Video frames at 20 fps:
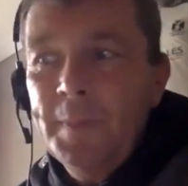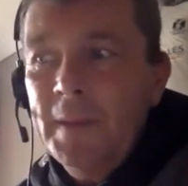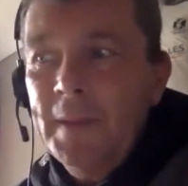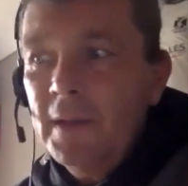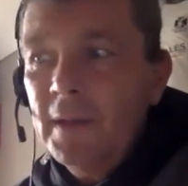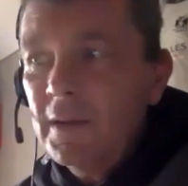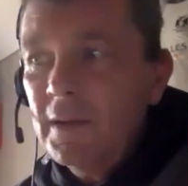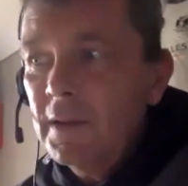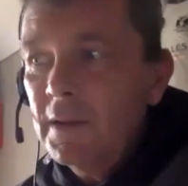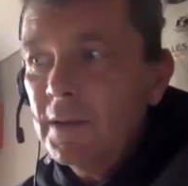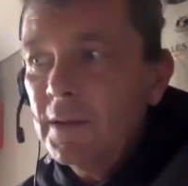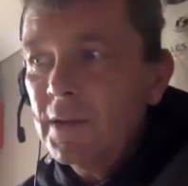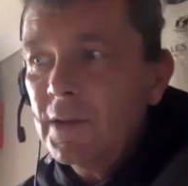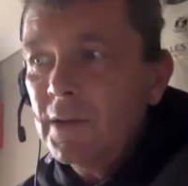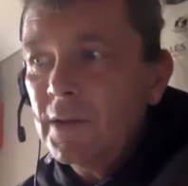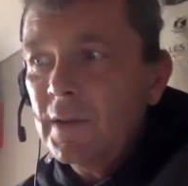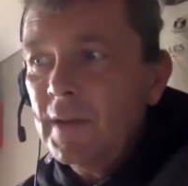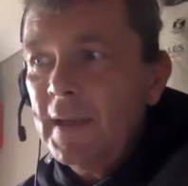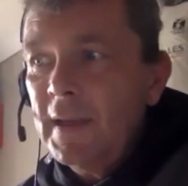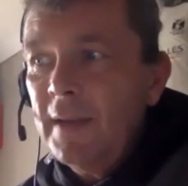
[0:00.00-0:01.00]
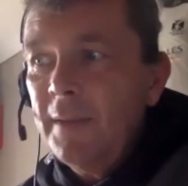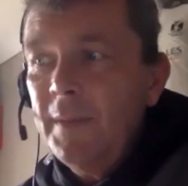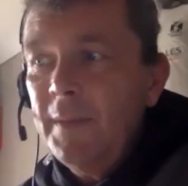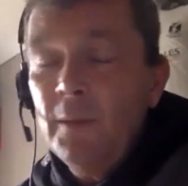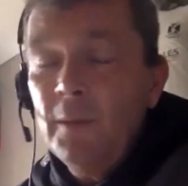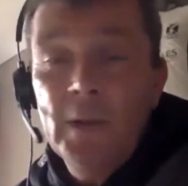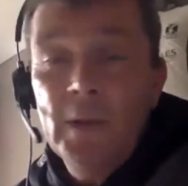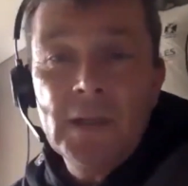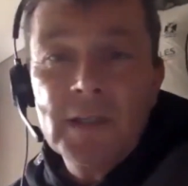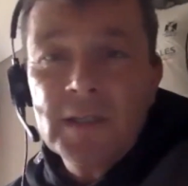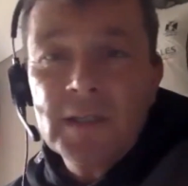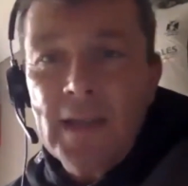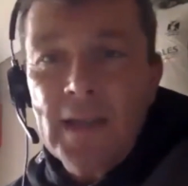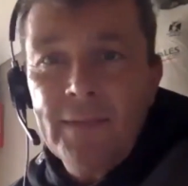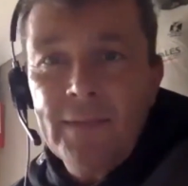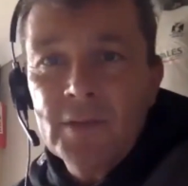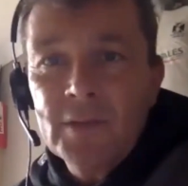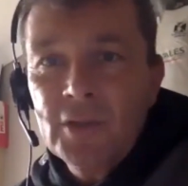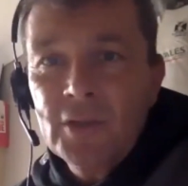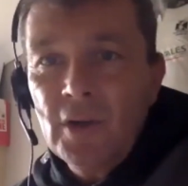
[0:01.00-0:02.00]
because they gave me the Wales
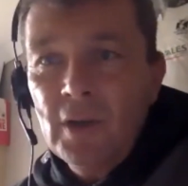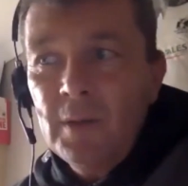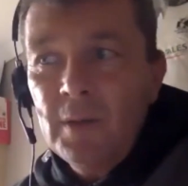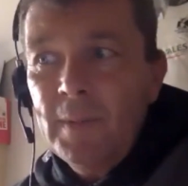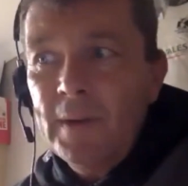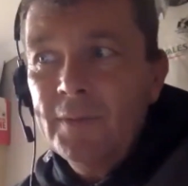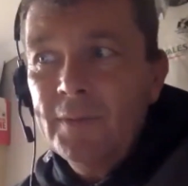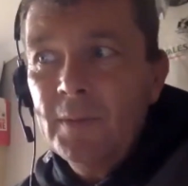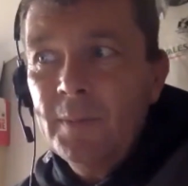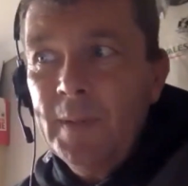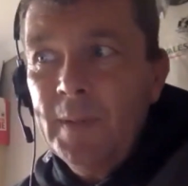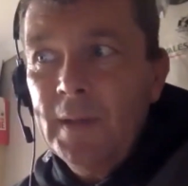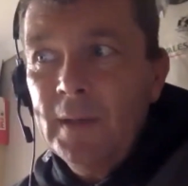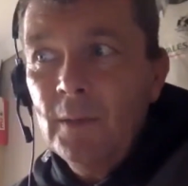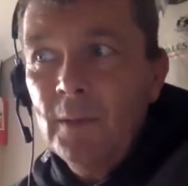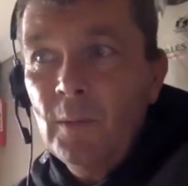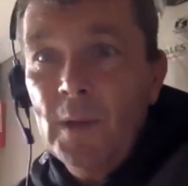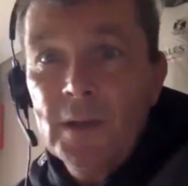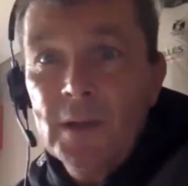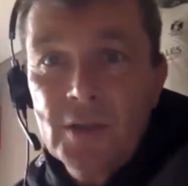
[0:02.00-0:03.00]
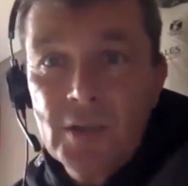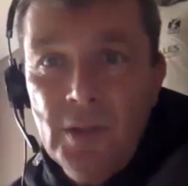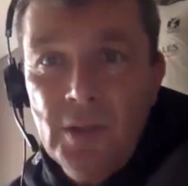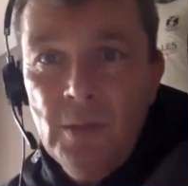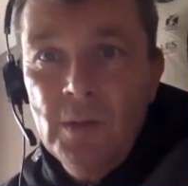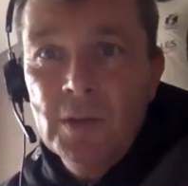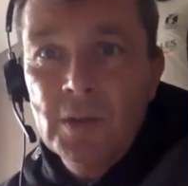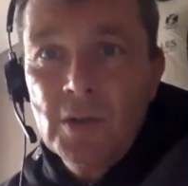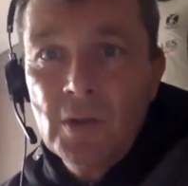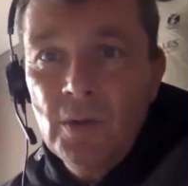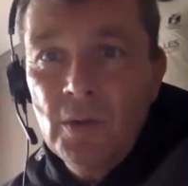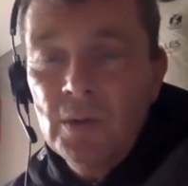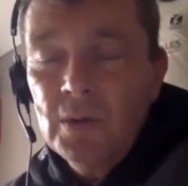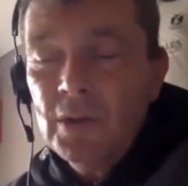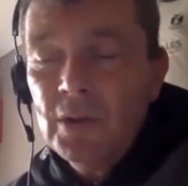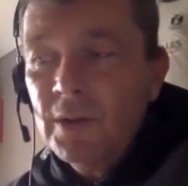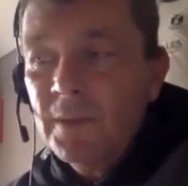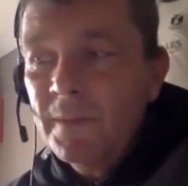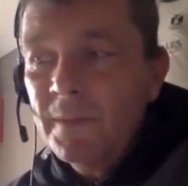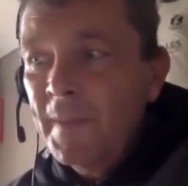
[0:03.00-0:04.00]
Sevens job after being the Welsh students
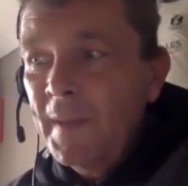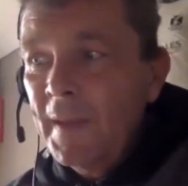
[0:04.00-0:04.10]
coach.